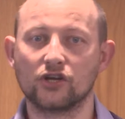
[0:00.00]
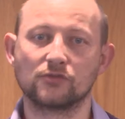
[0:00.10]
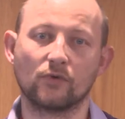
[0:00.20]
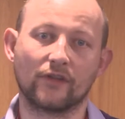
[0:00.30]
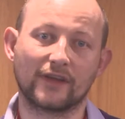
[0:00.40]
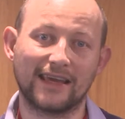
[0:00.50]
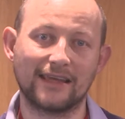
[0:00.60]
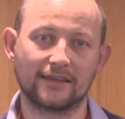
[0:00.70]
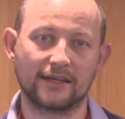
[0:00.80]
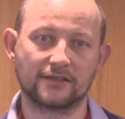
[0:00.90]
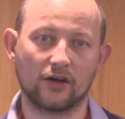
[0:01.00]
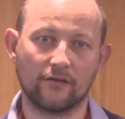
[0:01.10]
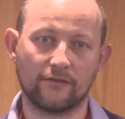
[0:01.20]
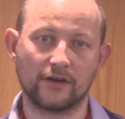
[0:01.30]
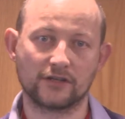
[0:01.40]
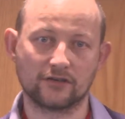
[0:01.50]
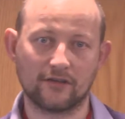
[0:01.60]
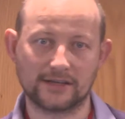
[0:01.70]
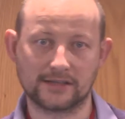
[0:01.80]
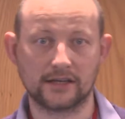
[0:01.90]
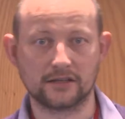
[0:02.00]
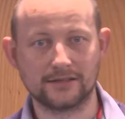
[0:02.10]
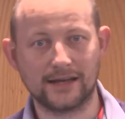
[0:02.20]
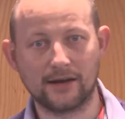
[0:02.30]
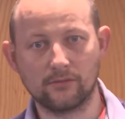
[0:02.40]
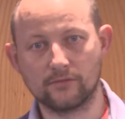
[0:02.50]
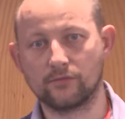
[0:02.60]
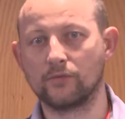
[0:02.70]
Because one of the key things that our funders are asking us now